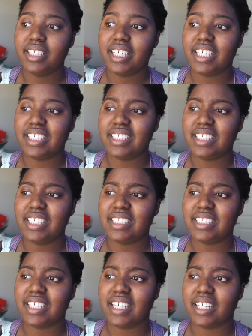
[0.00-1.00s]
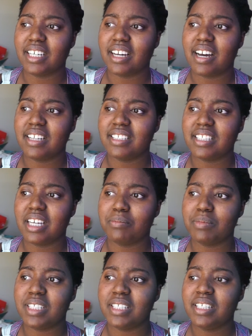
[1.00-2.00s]
it's like a
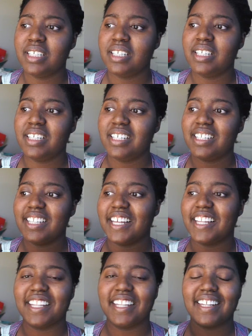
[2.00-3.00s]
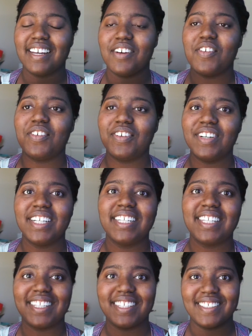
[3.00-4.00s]
concept that
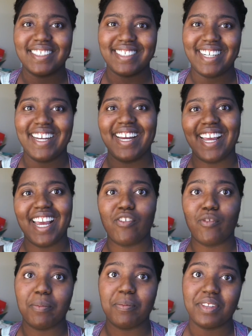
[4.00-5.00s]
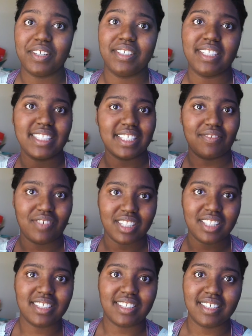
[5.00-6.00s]
one Thursday, I can't remember Thursday except for
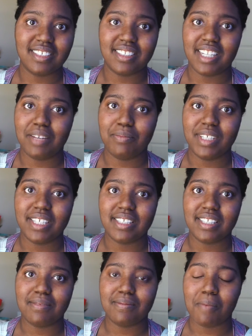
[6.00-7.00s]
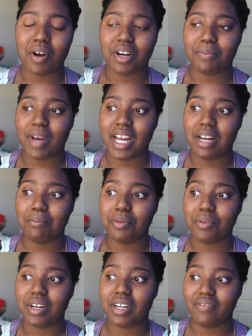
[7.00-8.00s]
this Thursday because it's marked by an
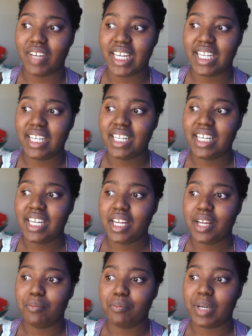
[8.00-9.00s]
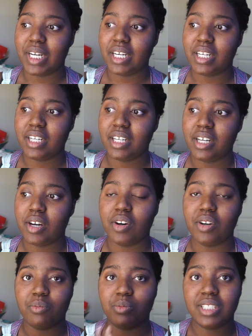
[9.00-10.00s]
important event. But
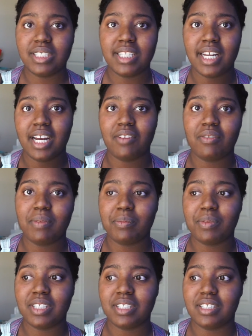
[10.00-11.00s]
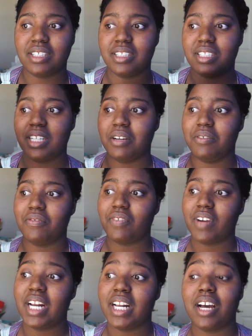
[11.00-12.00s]
on Wednesday I'll remember it's Thursday, on
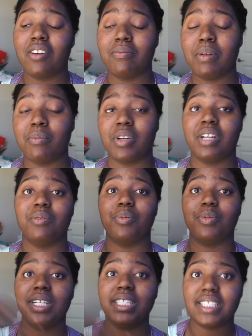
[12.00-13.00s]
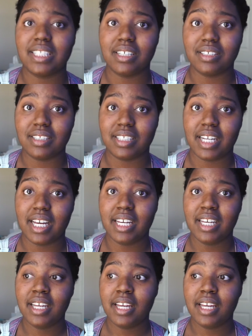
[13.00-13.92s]
Friday I'll remember it was Thursday,